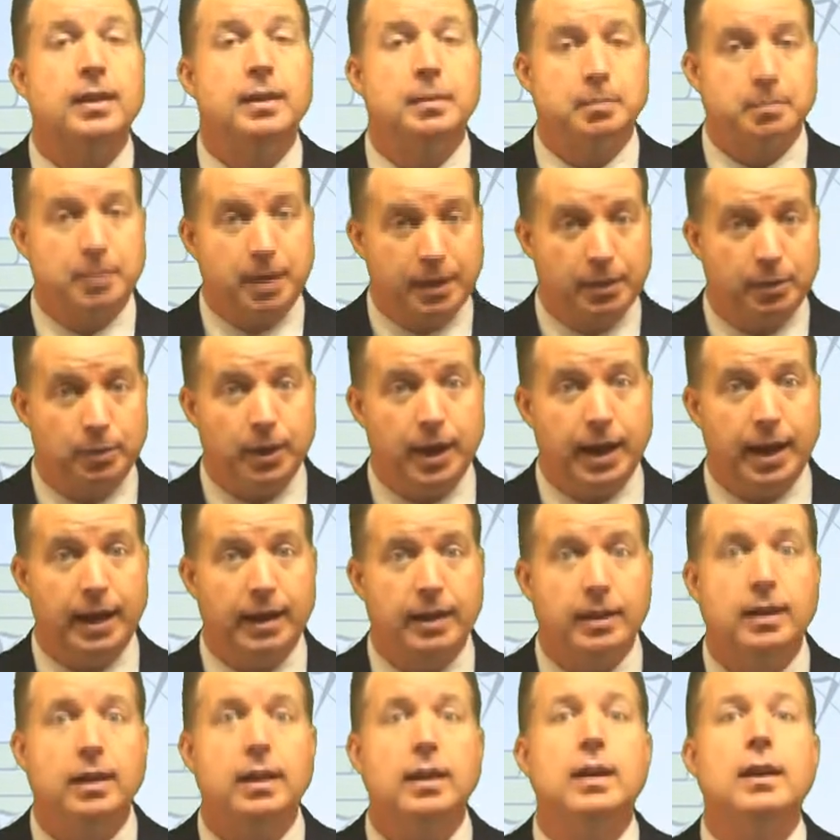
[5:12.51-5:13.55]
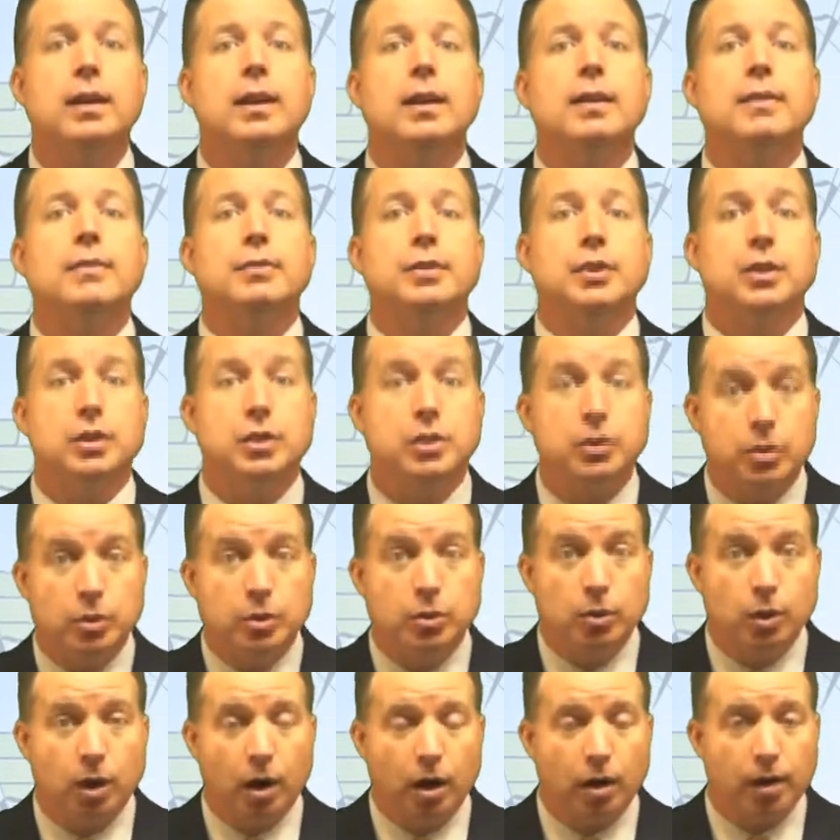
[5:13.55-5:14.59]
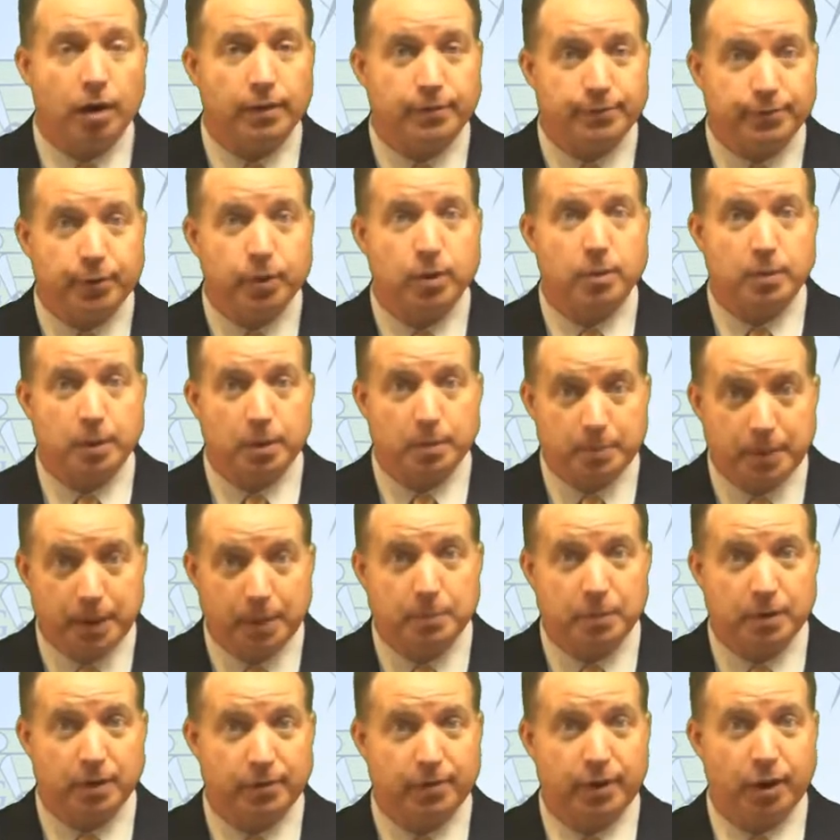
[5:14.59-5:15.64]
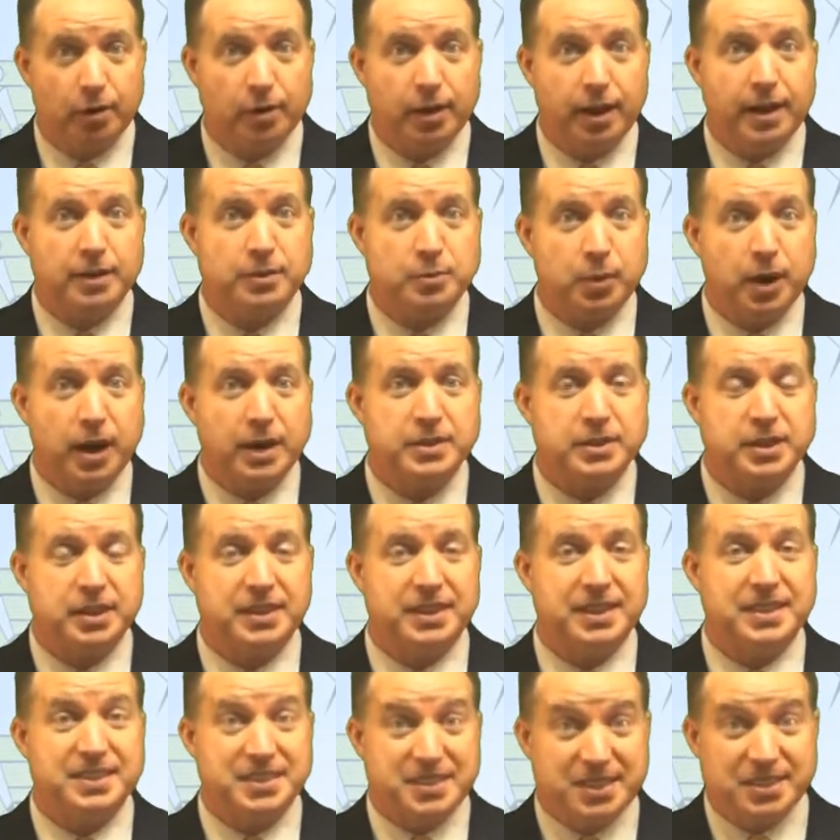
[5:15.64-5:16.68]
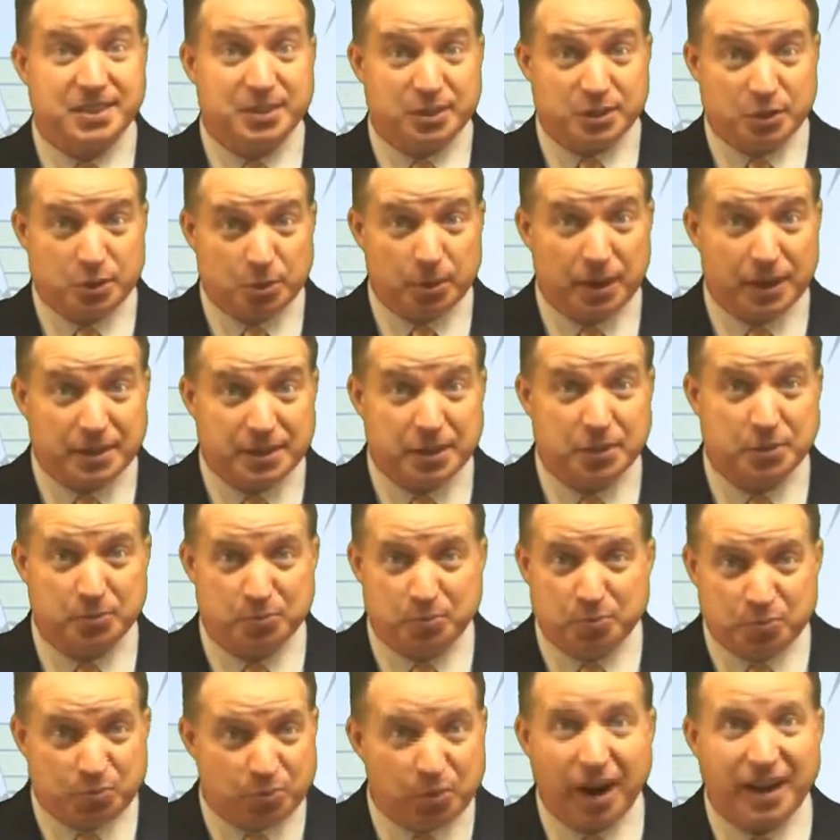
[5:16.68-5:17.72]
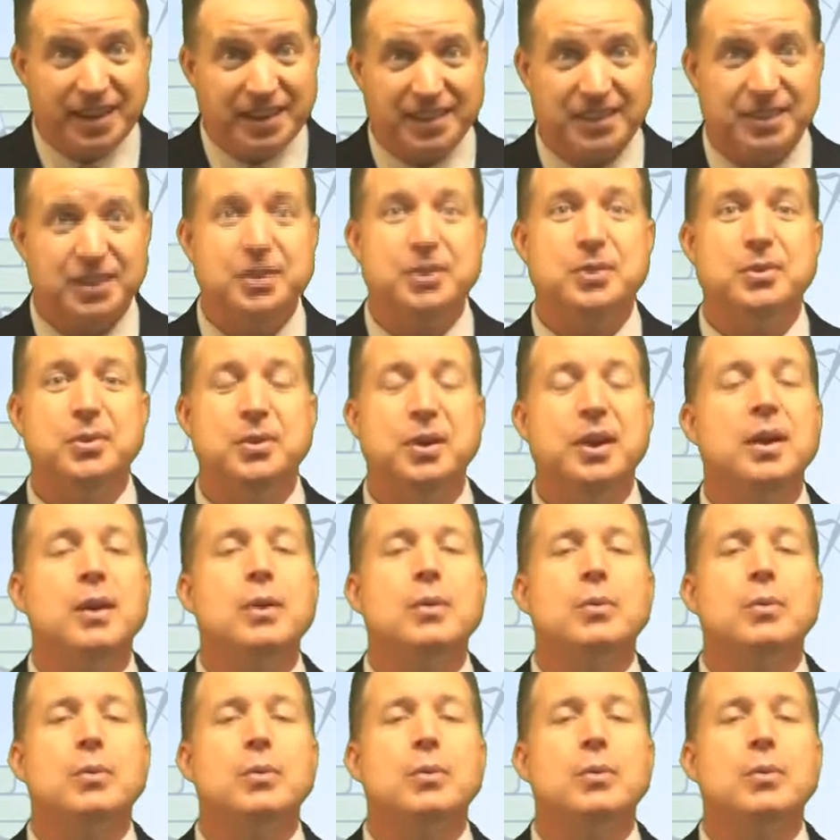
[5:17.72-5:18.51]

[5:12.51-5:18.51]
By the way, if you are a former member of our lodge watching this, this is directed right at you.